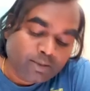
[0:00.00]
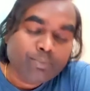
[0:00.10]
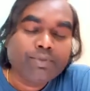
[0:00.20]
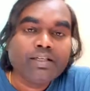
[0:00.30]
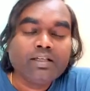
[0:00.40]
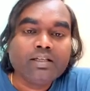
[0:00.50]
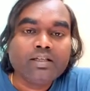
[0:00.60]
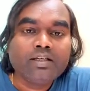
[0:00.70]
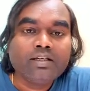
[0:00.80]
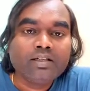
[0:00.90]
p,
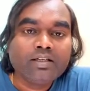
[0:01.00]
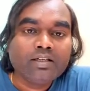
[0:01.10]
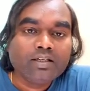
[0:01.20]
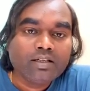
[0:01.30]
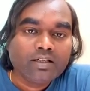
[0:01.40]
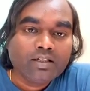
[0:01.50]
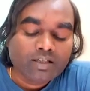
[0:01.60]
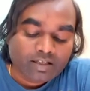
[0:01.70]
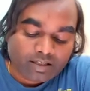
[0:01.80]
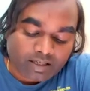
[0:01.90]

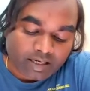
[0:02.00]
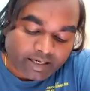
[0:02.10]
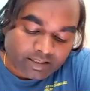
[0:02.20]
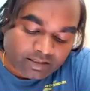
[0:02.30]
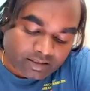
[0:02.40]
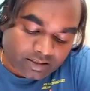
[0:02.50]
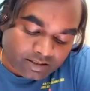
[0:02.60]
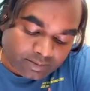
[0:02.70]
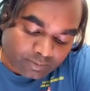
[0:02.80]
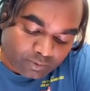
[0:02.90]
and
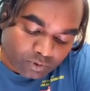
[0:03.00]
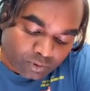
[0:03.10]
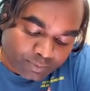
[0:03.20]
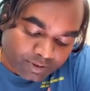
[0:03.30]
this OP